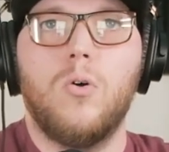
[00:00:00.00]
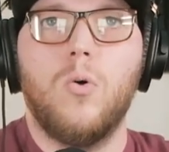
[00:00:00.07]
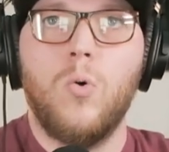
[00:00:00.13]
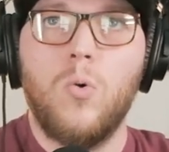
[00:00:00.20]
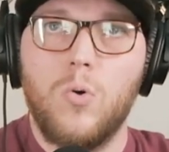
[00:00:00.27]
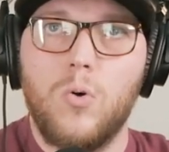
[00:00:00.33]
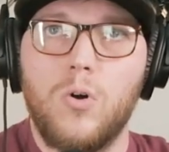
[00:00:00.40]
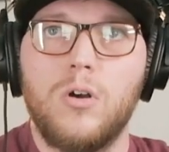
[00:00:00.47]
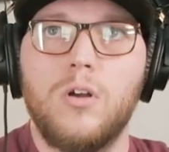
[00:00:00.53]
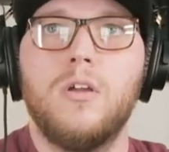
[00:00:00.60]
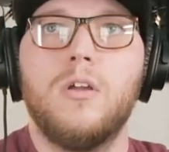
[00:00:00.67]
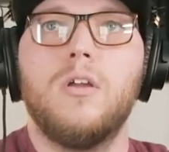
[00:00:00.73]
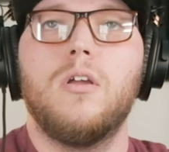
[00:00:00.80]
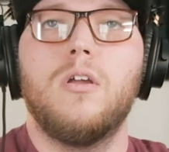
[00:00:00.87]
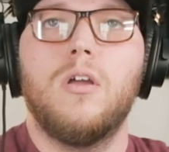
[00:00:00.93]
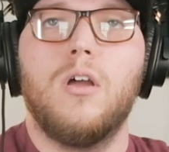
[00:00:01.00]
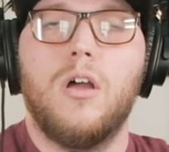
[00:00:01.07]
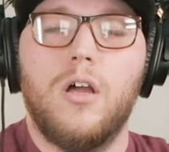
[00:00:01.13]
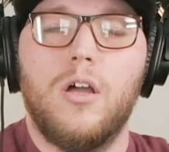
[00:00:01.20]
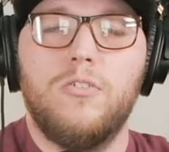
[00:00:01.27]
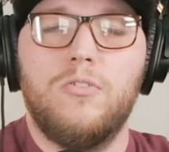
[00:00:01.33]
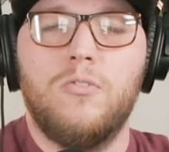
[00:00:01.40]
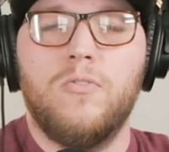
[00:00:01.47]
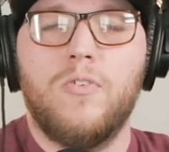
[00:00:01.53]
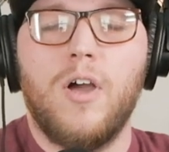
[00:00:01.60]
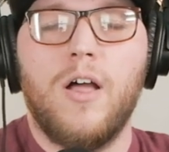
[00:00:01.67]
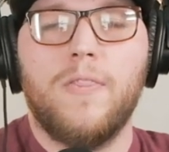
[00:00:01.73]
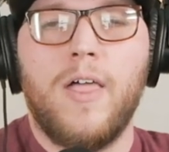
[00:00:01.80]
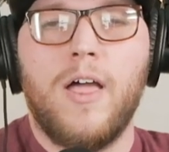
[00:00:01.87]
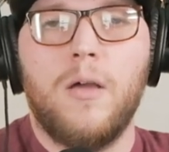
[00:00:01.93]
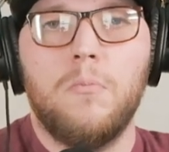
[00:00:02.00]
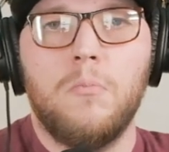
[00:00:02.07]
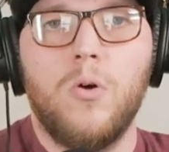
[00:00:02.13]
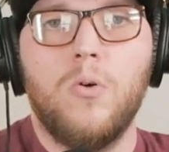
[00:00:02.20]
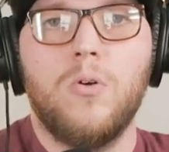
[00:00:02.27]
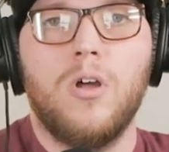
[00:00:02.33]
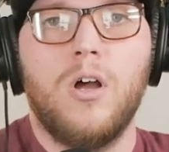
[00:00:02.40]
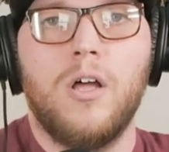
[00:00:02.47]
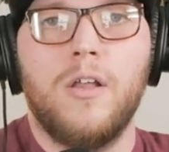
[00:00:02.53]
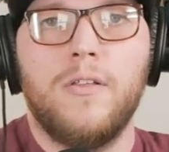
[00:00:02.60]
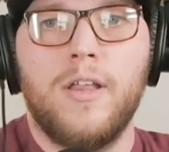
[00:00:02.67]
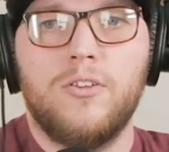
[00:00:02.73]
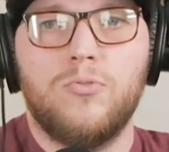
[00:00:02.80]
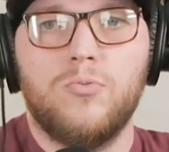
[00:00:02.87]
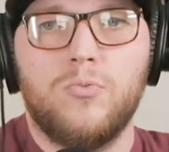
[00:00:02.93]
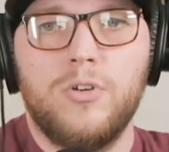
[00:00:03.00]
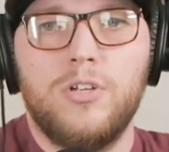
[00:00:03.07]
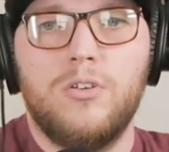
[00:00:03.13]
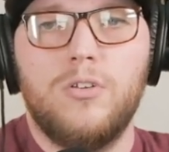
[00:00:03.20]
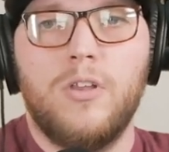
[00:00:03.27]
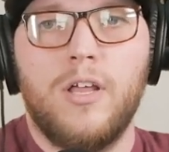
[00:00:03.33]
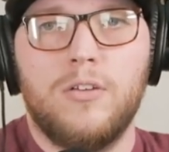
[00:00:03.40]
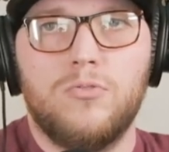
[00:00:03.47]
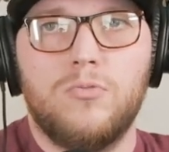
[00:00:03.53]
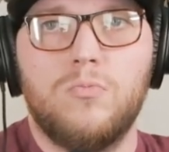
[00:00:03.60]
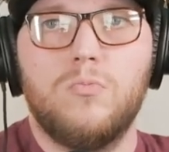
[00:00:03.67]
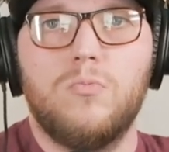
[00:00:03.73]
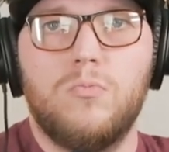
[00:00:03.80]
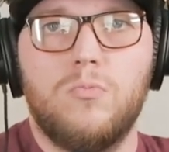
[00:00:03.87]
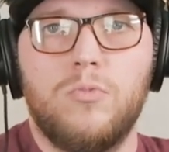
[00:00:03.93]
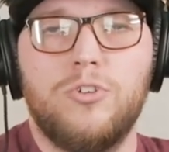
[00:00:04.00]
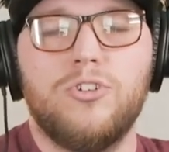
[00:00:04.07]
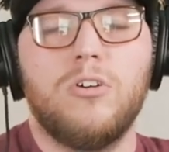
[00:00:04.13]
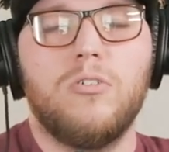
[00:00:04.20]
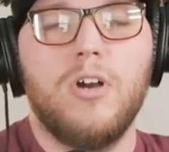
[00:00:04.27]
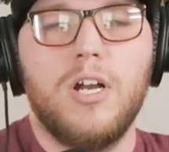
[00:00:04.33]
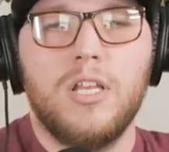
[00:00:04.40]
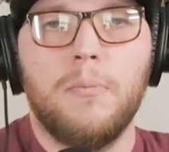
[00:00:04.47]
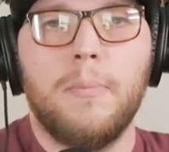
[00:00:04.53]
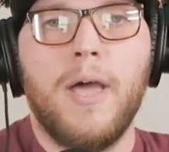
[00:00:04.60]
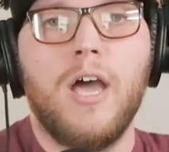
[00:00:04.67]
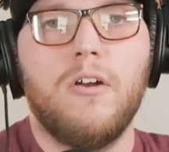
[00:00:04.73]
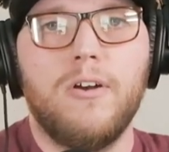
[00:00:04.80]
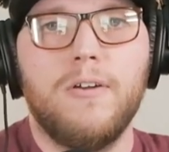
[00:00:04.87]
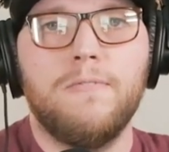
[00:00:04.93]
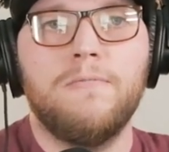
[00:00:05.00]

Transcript: or you've got that mode on that's regenerating the battery